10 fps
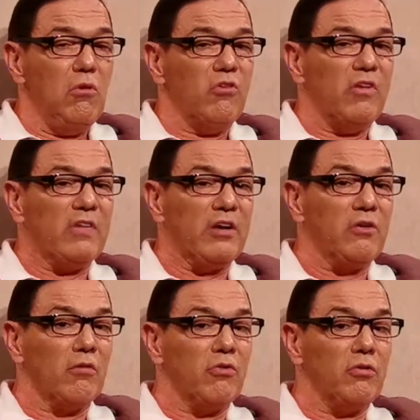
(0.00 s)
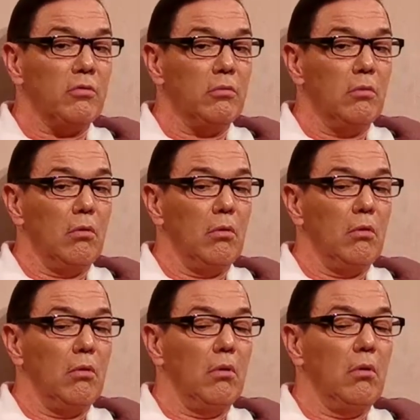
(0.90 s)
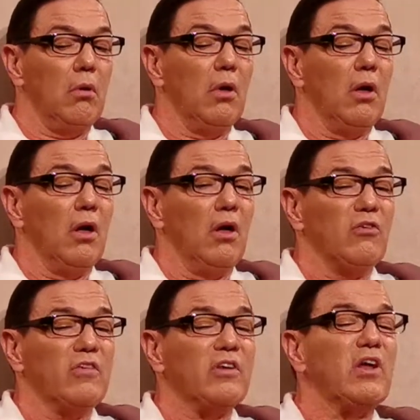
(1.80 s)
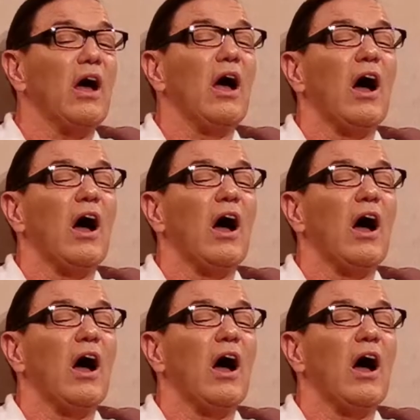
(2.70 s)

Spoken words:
She said, "Nothing." She said,